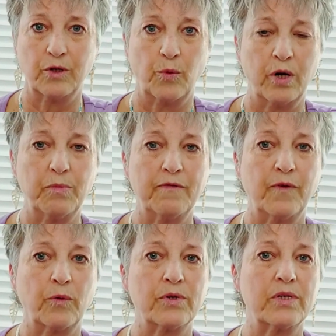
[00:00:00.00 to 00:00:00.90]
You want to be
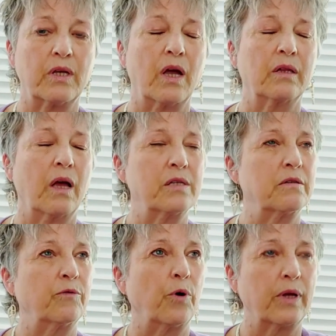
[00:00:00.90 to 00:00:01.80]
focusing on lots
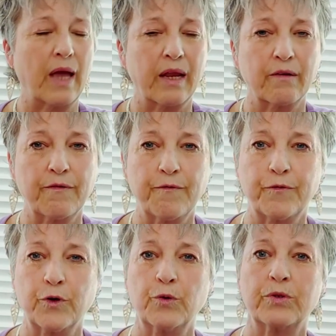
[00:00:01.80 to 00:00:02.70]
of organic
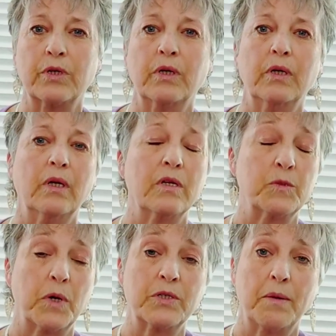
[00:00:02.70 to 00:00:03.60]
fruit,
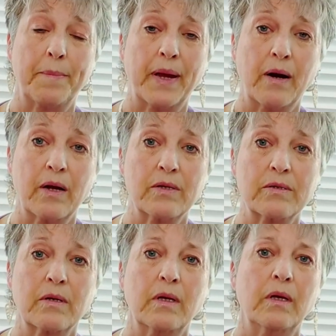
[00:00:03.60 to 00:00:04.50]
especially berries,